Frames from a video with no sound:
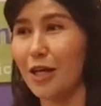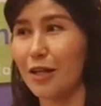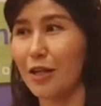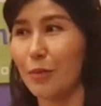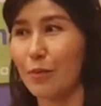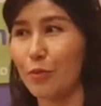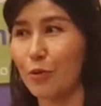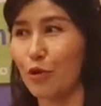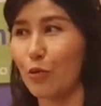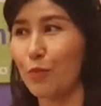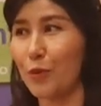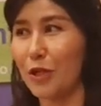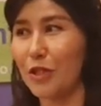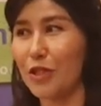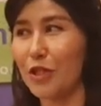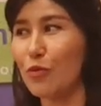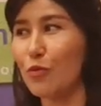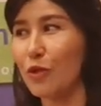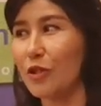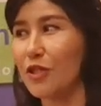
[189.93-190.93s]
the
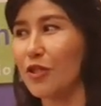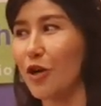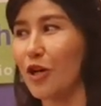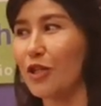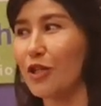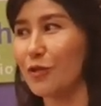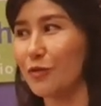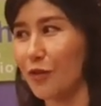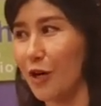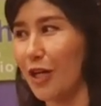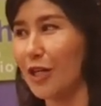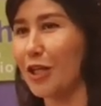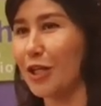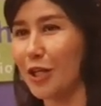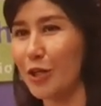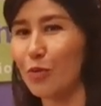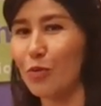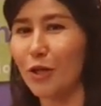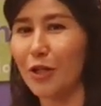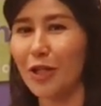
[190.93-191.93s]
property was not divided
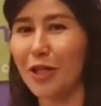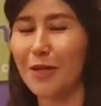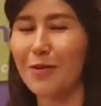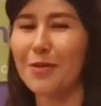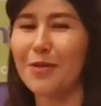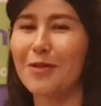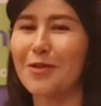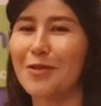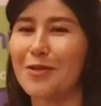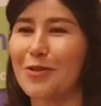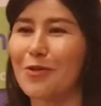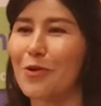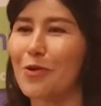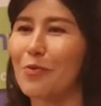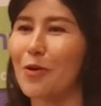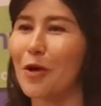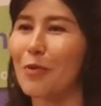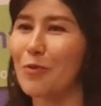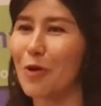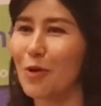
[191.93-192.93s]
equally? So
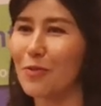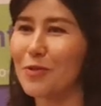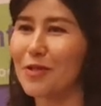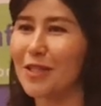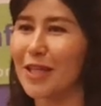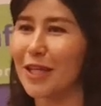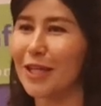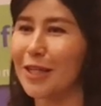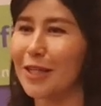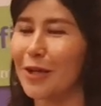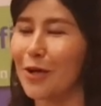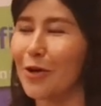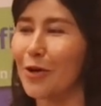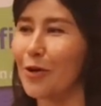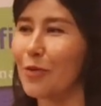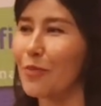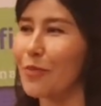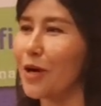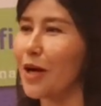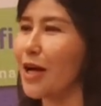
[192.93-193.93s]
my mom said no.